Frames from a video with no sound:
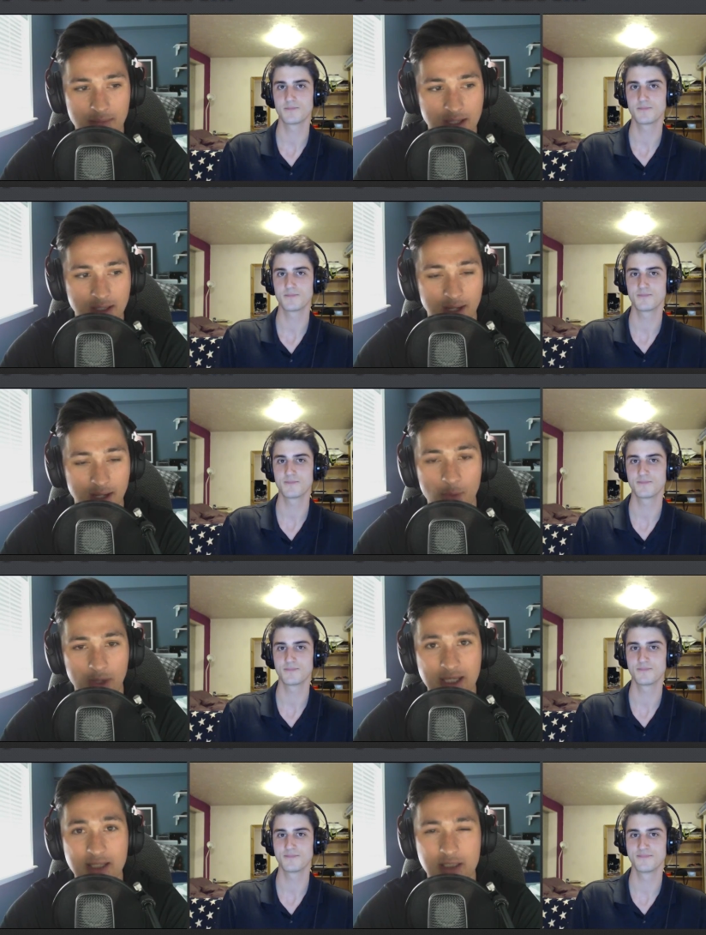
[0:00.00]
Speaker 1: making it out,
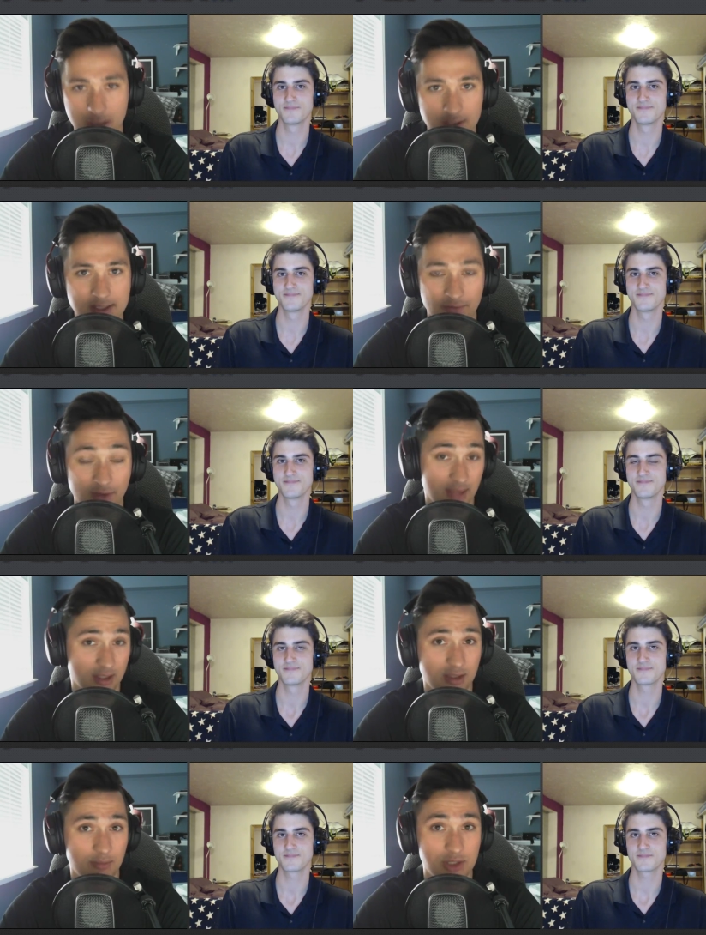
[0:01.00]
but Keyd Stars have, I
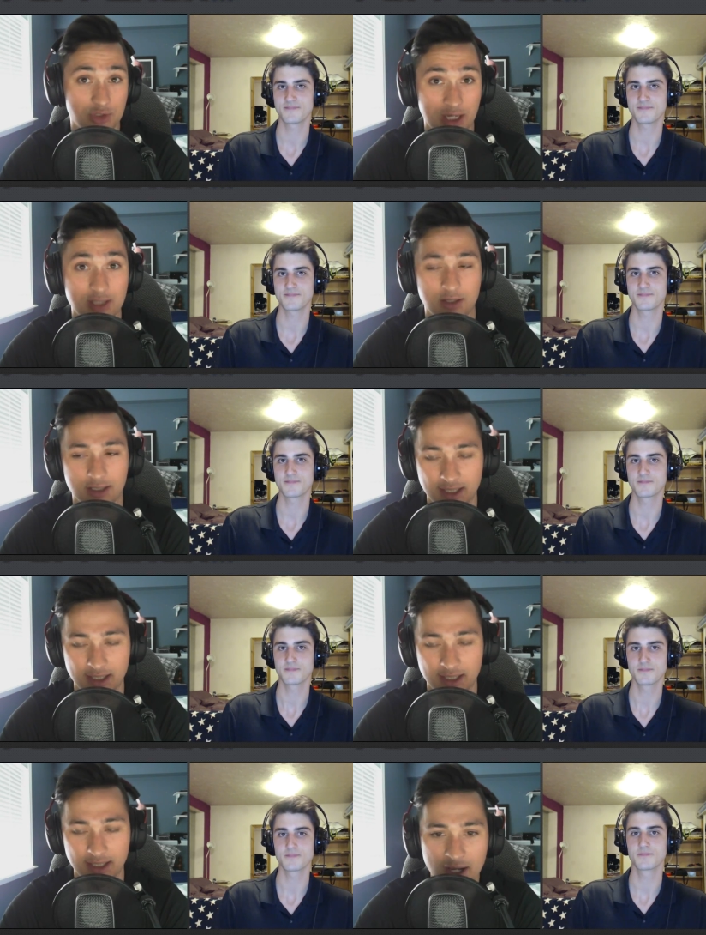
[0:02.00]
think, the best chance, oddly
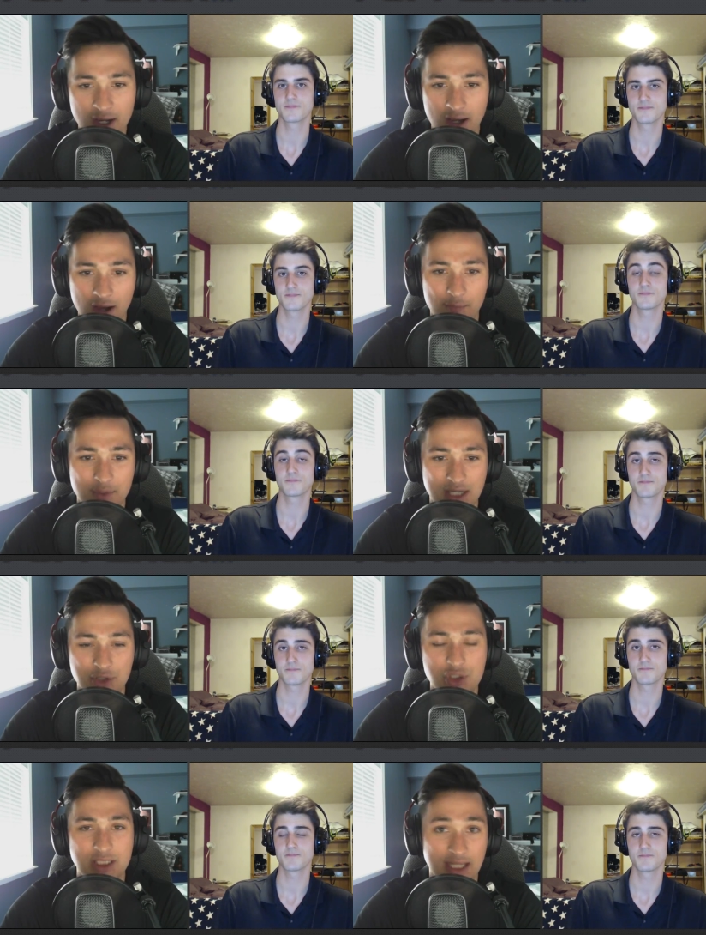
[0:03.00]
enough, of
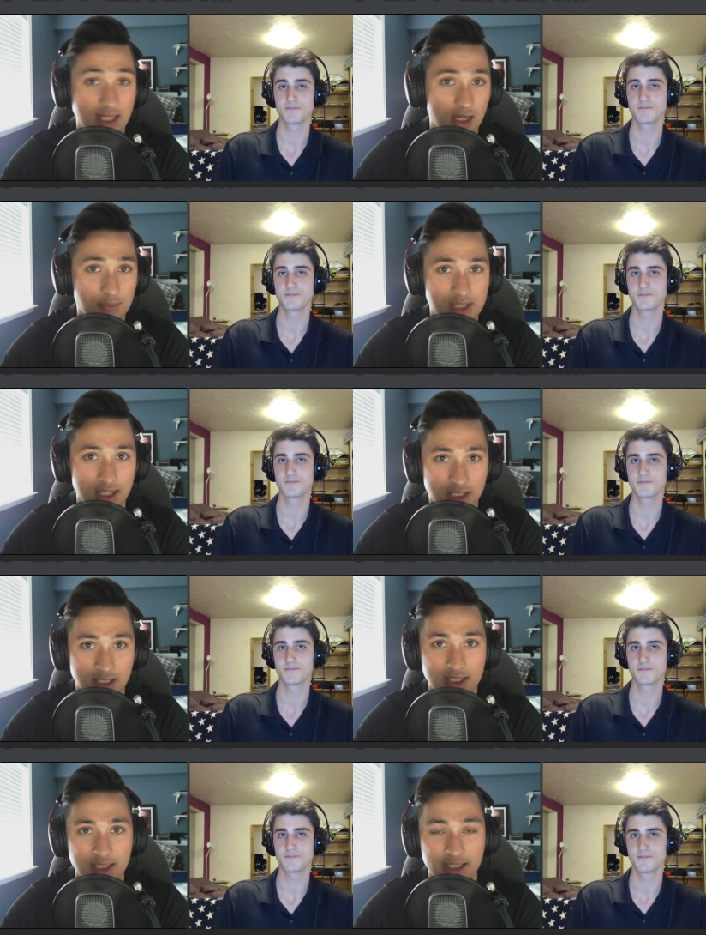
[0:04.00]
potentially getting an upset
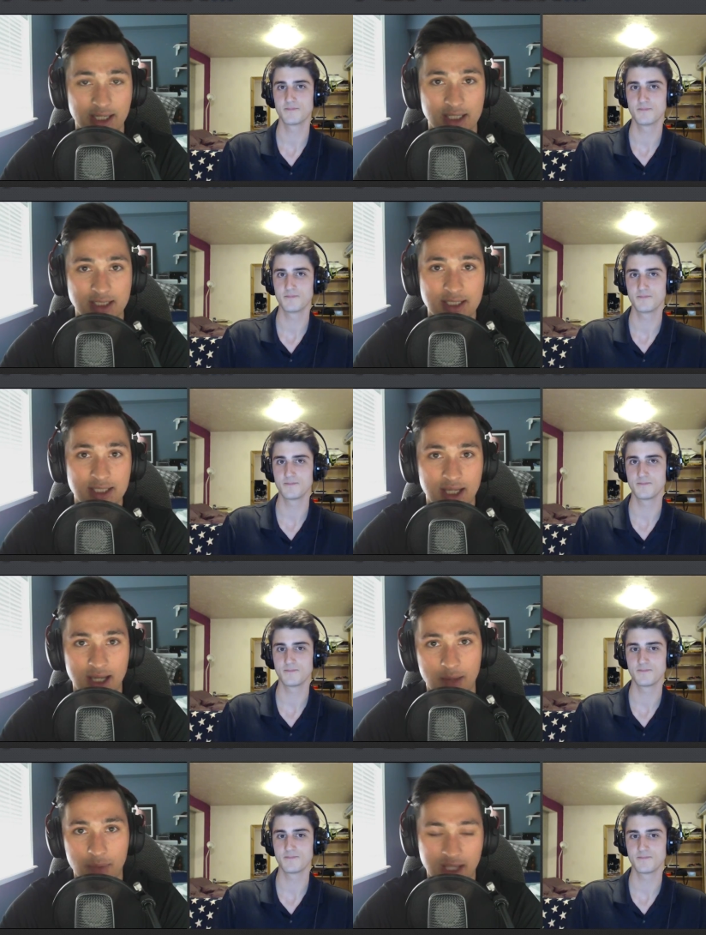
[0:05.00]
in at the LAN.
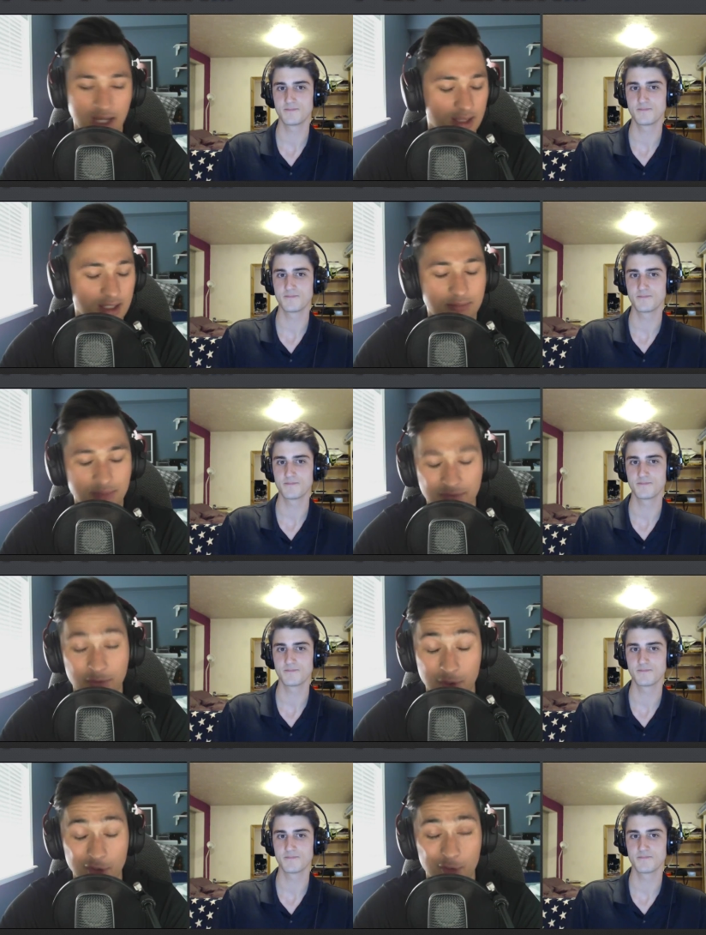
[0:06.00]
Uh, but again, I think the
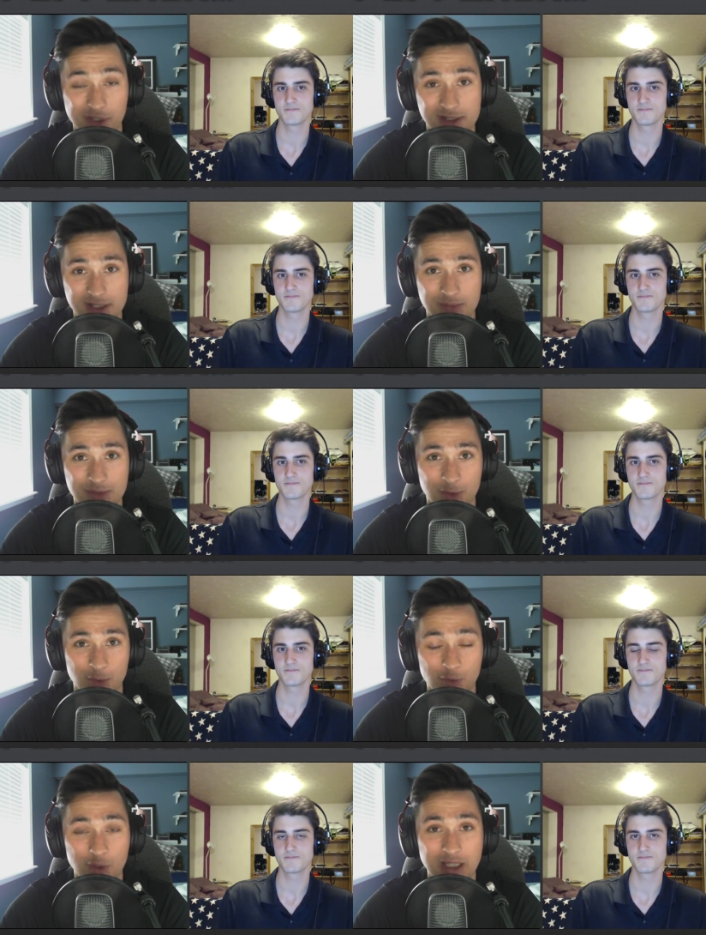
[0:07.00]
four European teams are
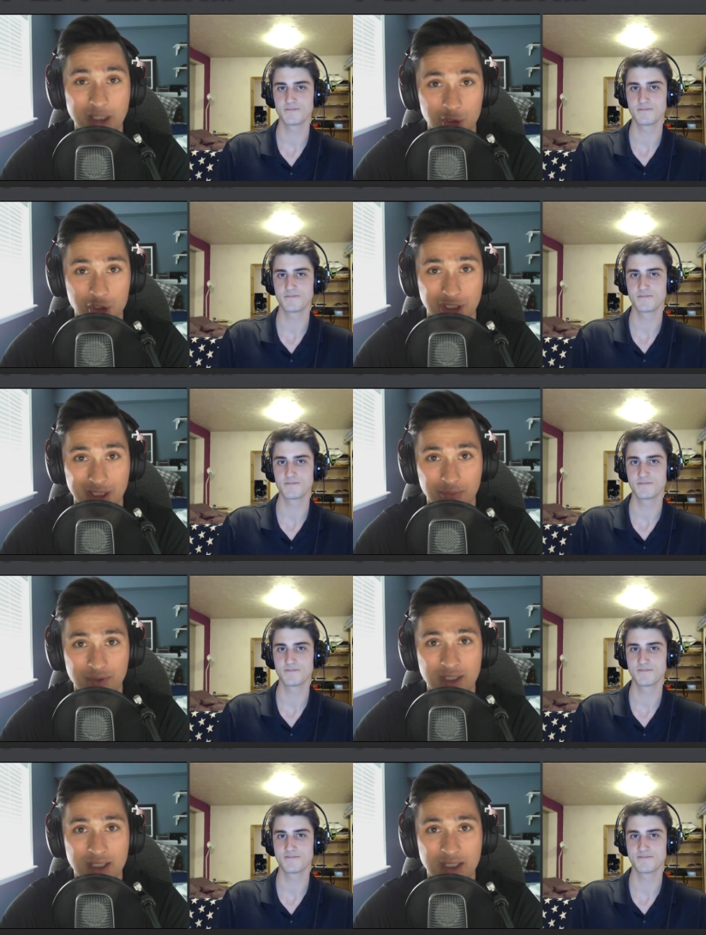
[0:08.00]
in really good shape.